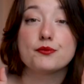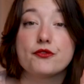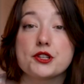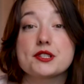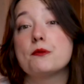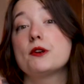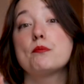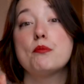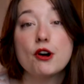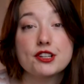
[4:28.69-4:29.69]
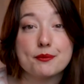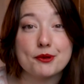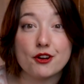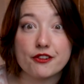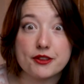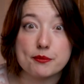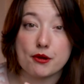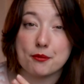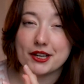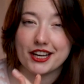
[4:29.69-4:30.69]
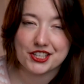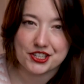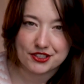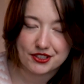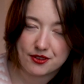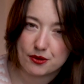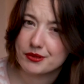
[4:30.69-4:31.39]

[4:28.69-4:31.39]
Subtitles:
First, I want to pot up all of the propagations though,